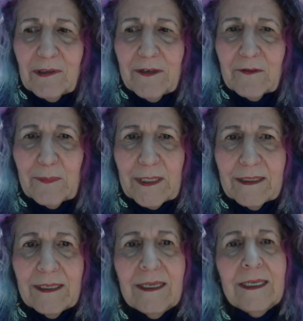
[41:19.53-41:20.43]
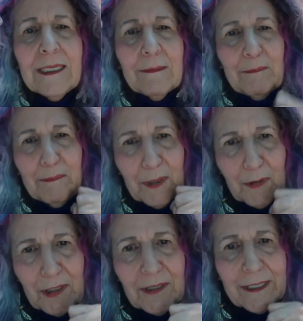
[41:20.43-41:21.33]
never left me.
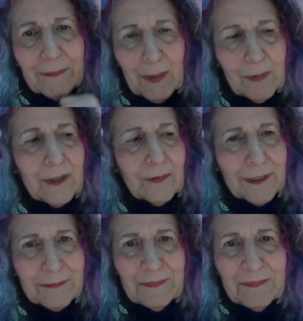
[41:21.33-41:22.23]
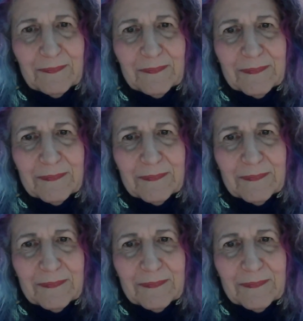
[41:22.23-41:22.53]
Beauty, like poetry,